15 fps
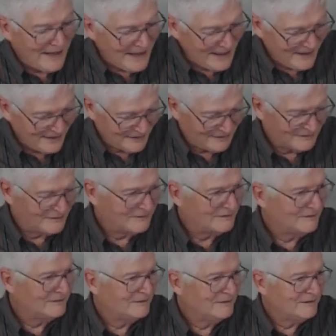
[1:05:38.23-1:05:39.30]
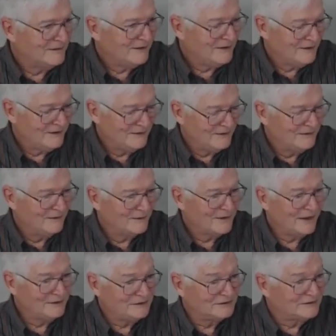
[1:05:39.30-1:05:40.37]
And,
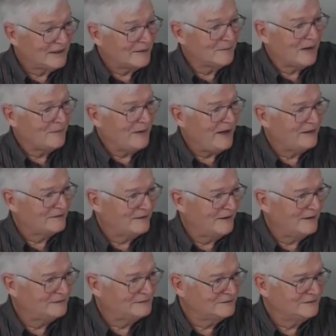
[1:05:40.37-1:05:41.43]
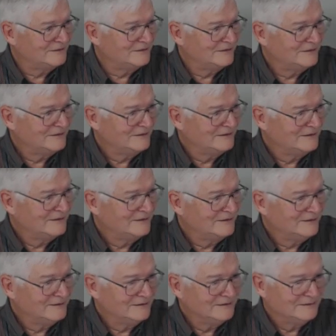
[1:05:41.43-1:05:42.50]
okay, just like my math test
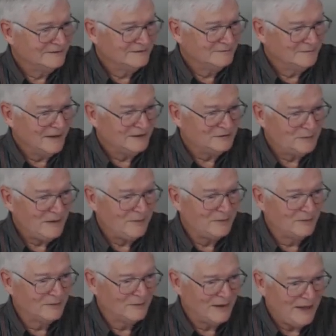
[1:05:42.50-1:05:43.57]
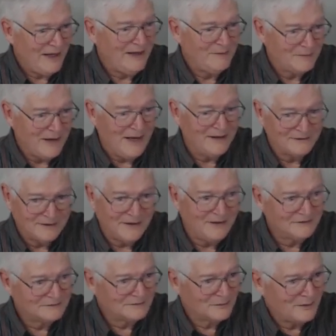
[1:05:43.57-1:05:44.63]
makes people hate math
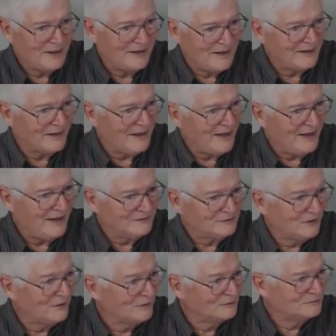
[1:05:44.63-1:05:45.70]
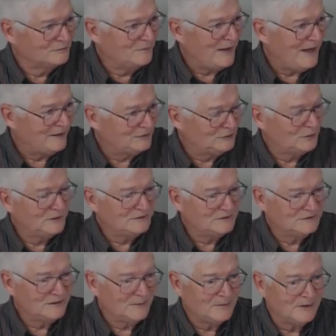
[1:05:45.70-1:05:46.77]
tests, the way that guy has all those bad
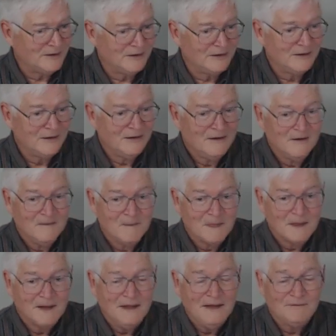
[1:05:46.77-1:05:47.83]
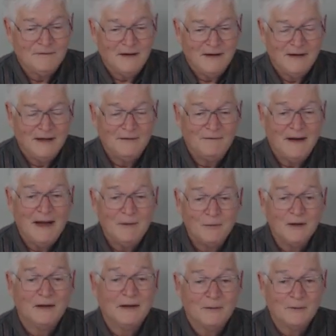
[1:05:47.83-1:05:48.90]
choices up there. If I
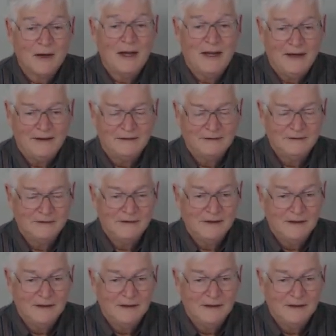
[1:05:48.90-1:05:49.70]
really write